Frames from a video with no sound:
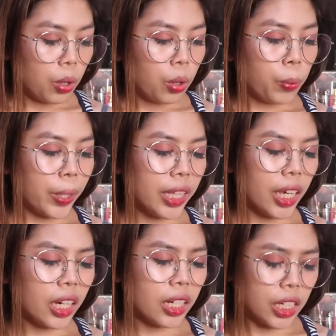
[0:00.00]
with the
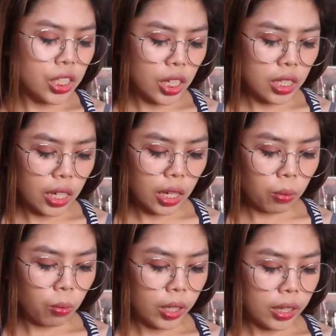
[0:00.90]
ingredients
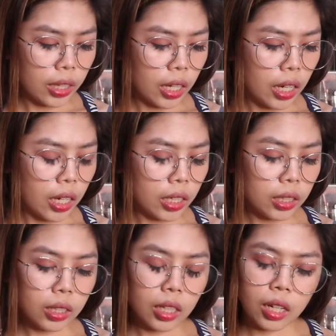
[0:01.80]
and whatnot,
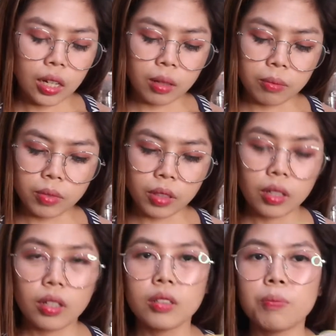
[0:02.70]

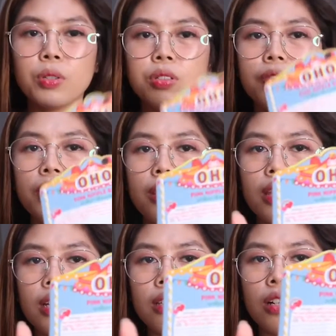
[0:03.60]
most of the
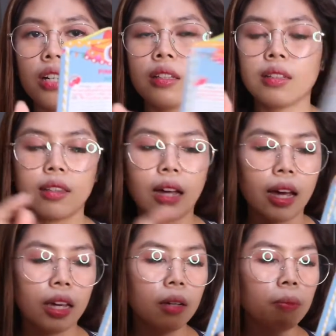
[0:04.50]
things are in
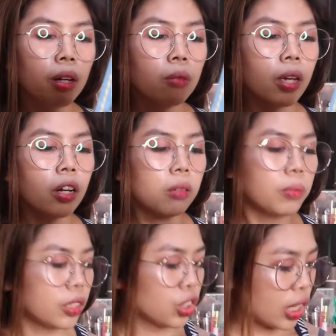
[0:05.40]
Thai, pero meron
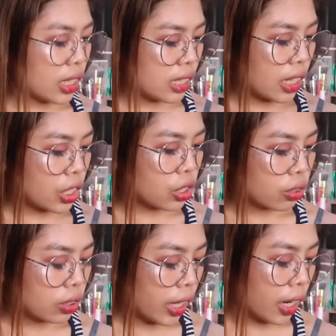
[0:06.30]
namang
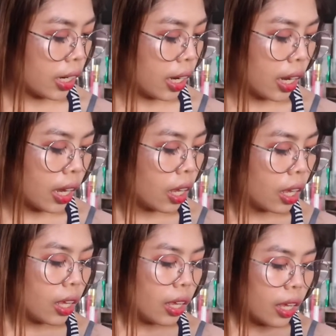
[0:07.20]
translation. Teka lang ha.
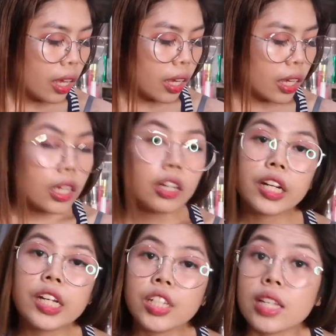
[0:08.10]

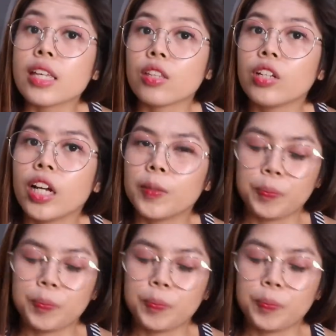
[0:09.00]
Ingredients, ito na.